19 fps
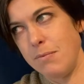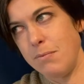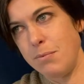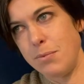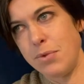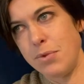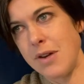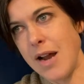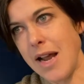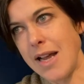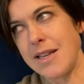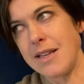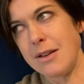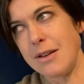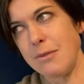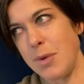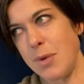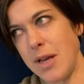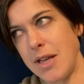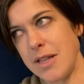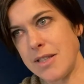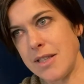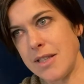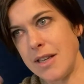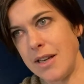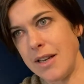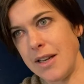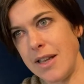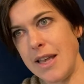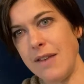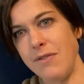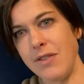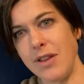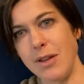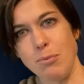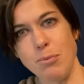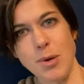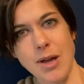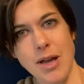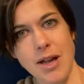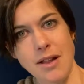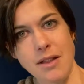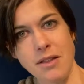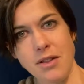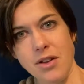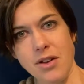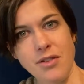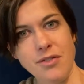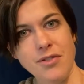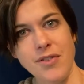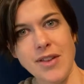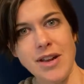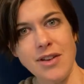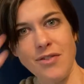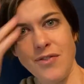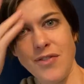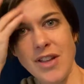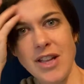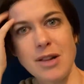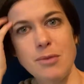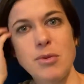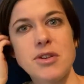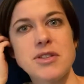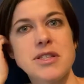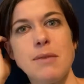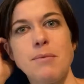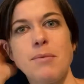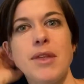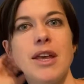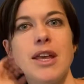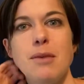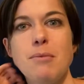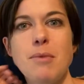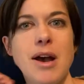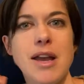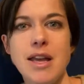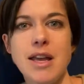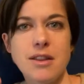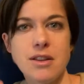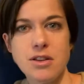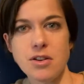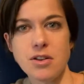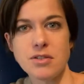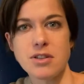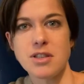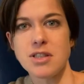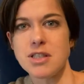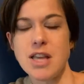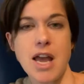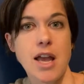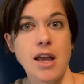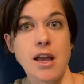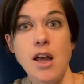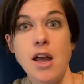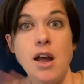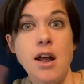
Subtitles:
pregnant person giving birth in a film or something, you might hear the doctor saying,